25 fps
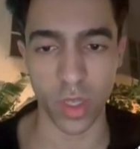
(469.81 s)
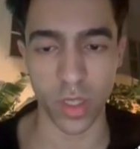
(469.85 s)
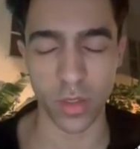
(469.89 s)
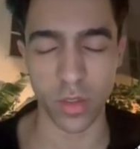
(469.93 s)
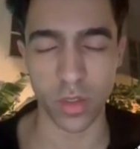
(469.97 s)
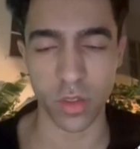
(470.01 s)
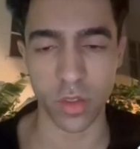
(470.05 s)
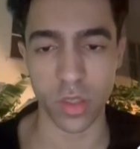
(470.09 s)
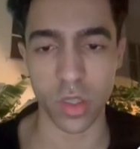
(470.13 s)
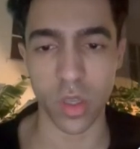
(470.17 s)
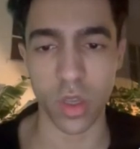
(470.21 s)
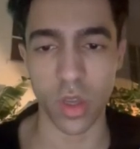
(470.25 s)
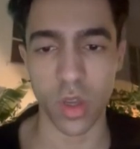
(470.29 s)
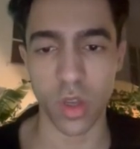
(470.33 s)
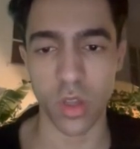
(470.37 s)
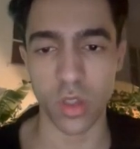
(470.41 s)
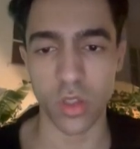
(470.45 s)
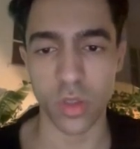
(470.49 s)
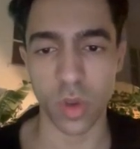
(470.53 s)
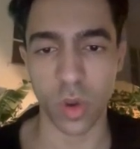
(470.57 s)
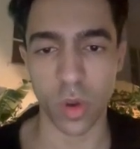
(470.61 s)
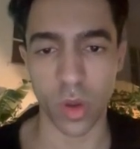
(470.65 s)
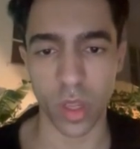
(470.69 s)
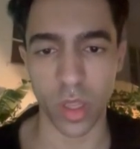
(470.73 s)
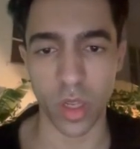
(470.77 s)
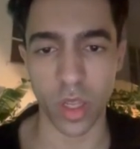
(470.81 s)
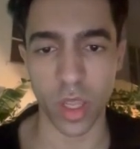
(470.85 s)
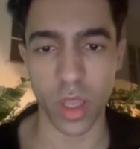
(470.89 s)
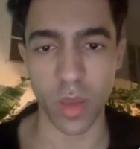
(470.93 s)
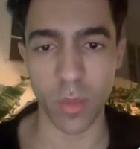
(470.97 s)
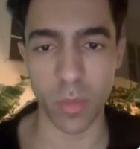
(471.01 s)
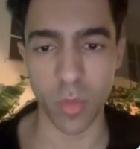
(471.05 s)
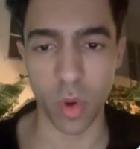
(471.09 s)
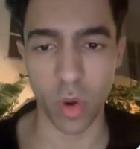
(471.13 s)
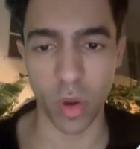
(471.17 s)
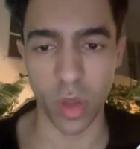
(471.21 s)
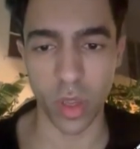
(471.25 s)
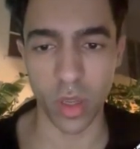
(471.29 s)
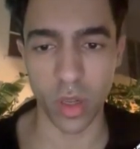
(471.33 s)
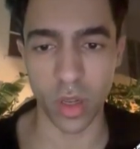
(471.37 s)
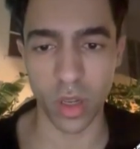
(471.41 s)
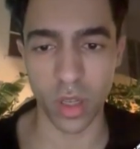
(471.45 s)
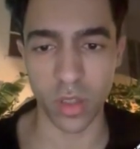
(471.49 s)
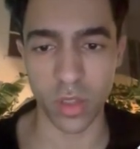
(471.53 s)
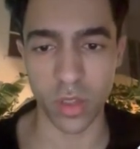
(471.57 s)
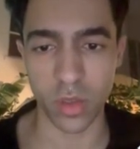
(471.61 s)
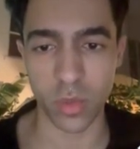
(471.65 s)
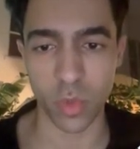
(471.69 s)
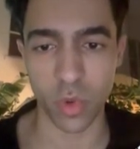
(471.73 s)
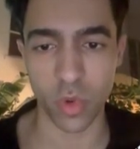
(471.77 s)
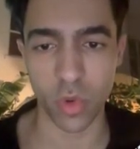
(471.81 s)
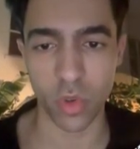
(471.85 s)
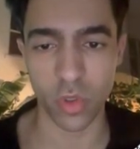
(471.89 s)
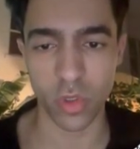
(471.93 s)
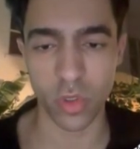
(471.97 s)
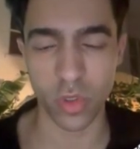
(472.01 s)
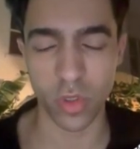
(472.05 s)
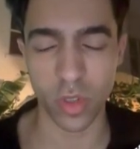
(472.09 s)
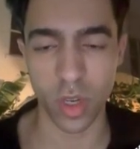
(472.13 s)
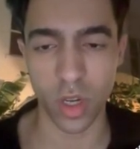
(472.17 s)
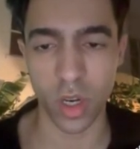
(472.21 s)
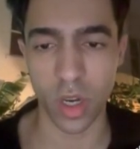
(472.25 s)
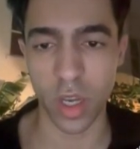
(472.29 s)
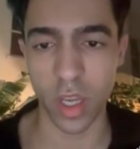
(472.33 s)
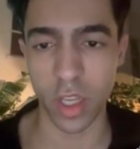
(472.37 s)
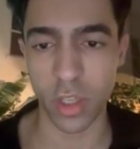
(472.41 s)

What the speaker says: We like to target in-market customers,